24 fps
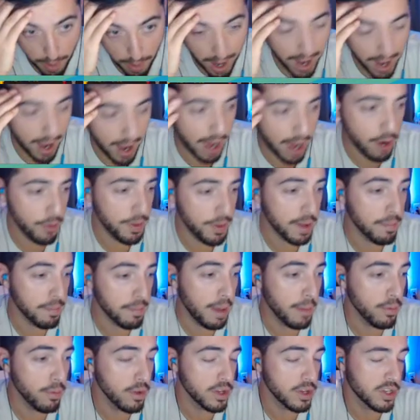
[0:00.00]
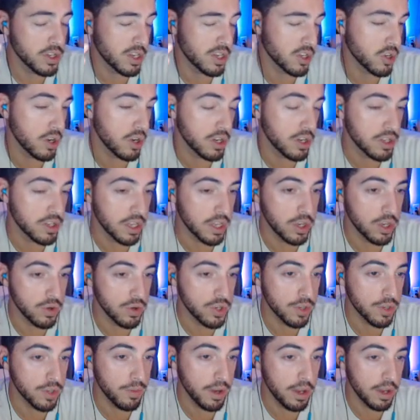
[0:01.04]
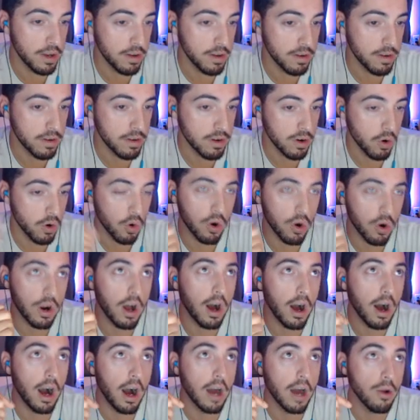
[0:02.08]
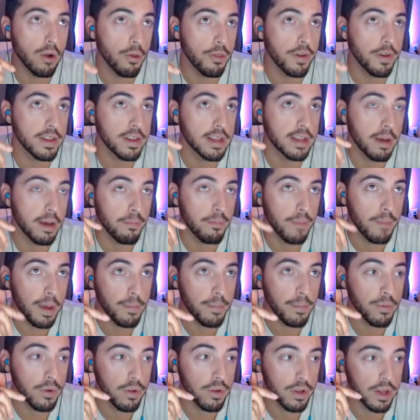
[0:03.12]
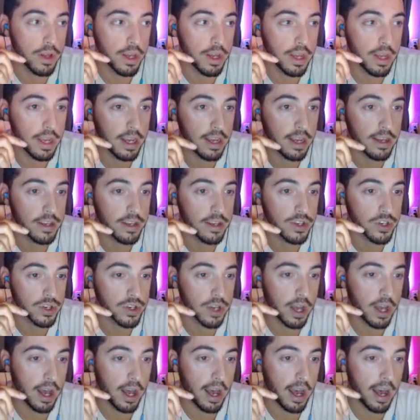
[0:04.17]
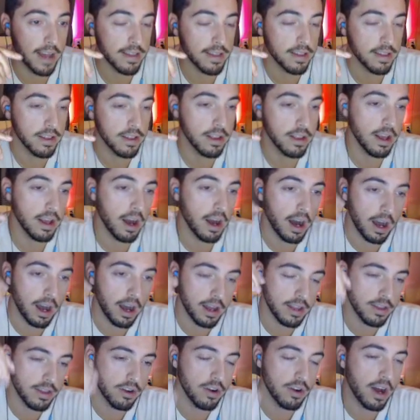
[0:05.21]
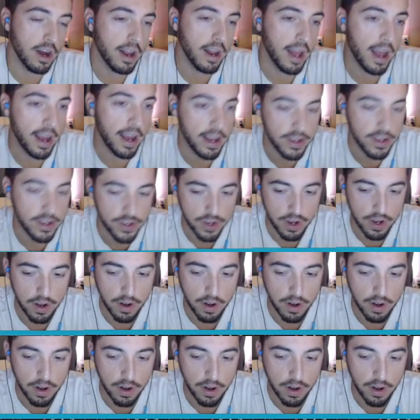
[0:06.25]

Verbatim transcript: I, I don't think Maple is as good as they used to be, or I don't think that Maple is at. Uh, they're not as.